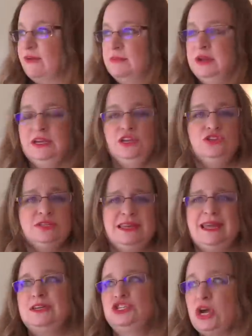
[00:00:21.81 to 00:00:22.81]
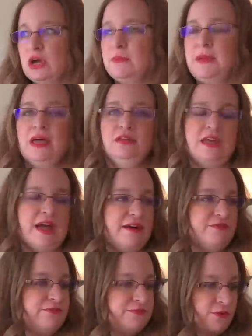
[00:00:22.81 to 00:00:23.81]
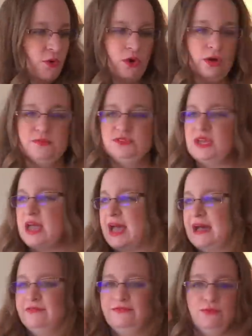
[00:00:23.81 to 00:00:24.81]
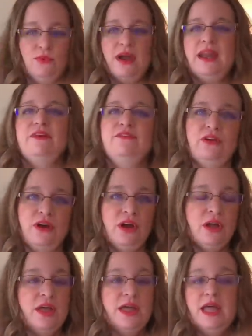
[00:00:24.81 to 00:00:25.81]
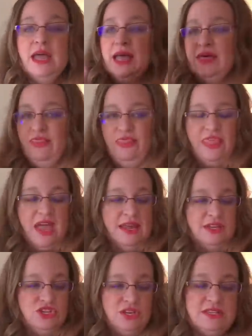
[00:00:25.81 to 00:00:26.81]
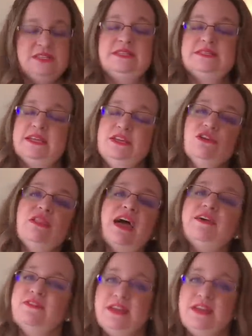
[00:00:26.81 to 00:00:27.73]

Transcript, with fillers: I mean, you just get junk mail, you have forms, you have whatever that just is in your life and